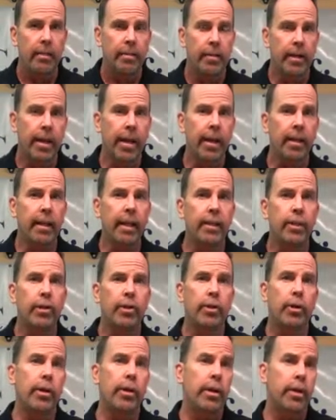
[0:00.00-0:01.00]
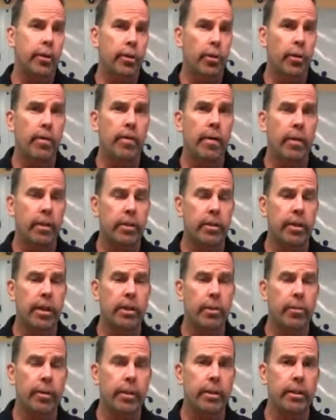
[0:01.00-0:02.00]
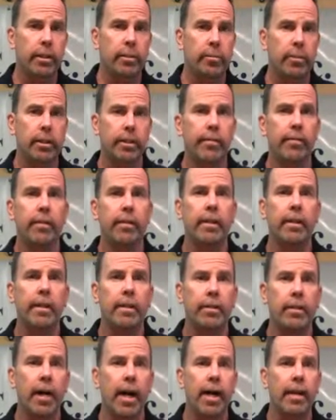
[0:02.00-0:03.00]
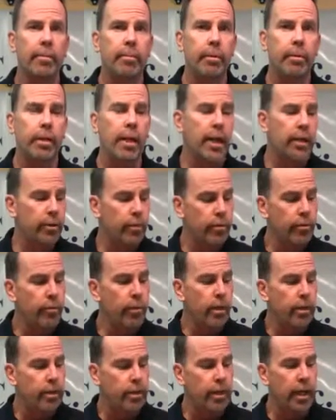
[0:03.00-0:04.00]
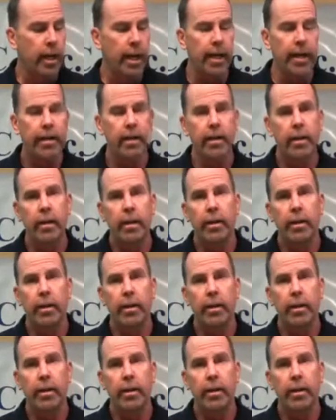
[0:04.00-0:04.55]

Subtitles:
Today I'd like to show you two of our accessories specifically designed to protect your front sight,